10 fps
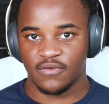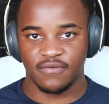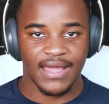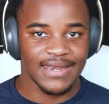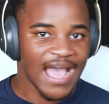
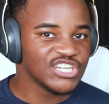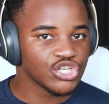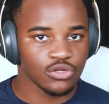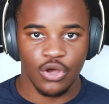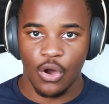
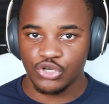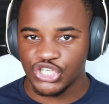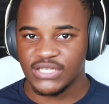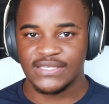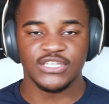financial
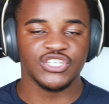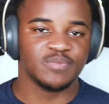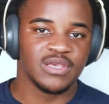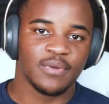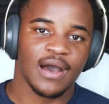coach. He teaches
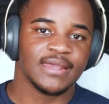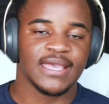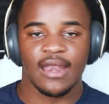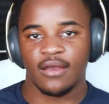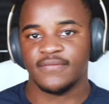people how to
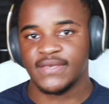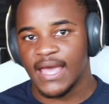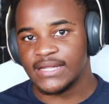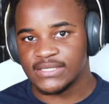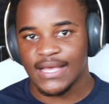get out of
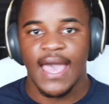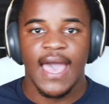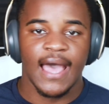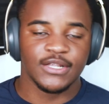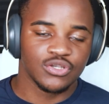debt
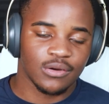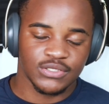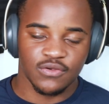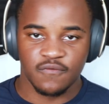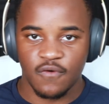and so on
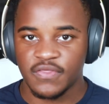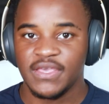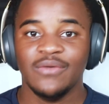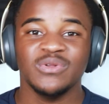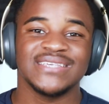and so forth.
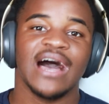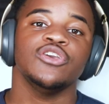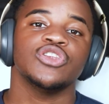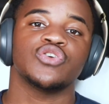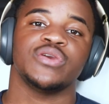He will tell
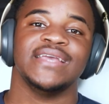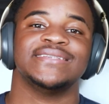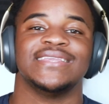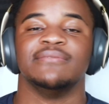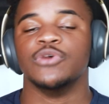you to
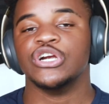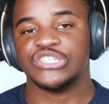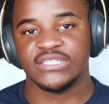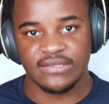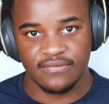create an
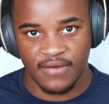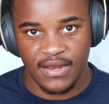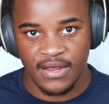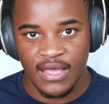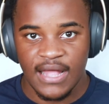emergency
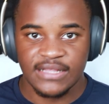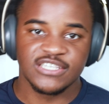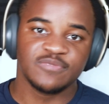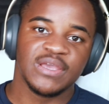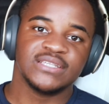fund.
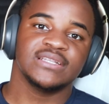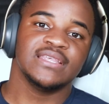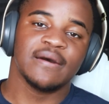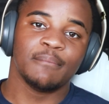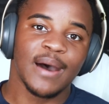This is
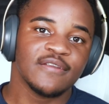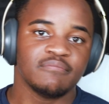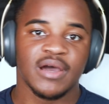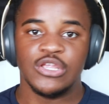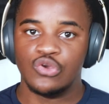basically the amount
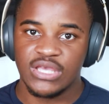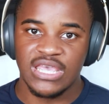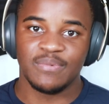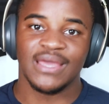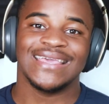of money you
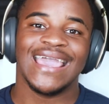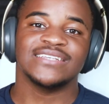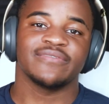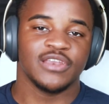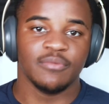keep in
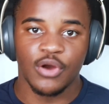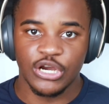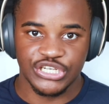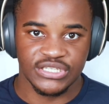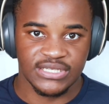case of an
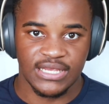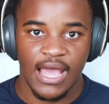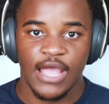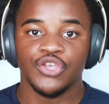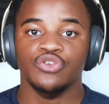emergency.
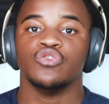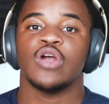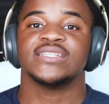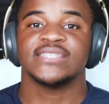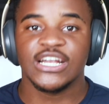You do
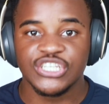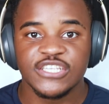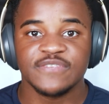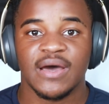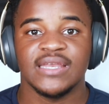not touch
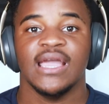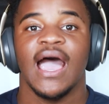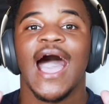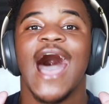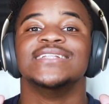this money
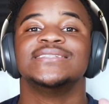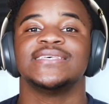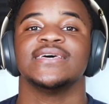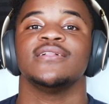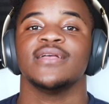
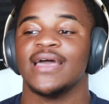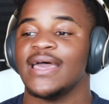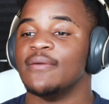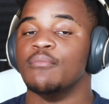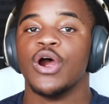until
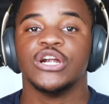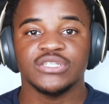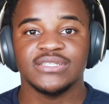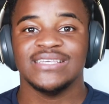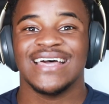an
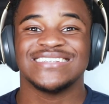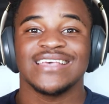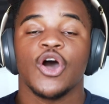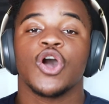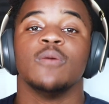emergency that is
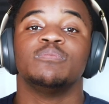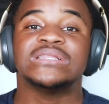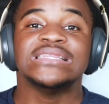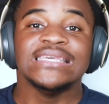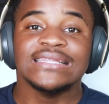
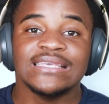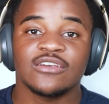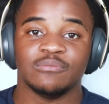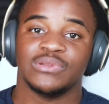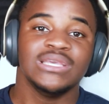completely,
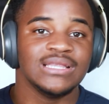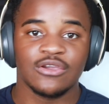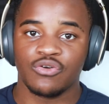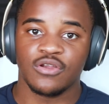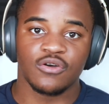completely
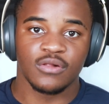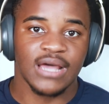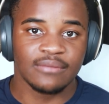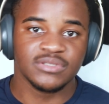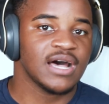critical
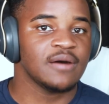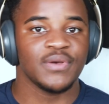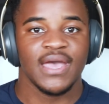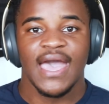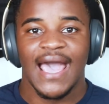comes
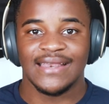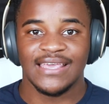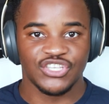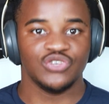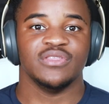up and
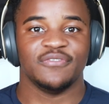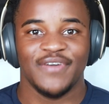hits you in the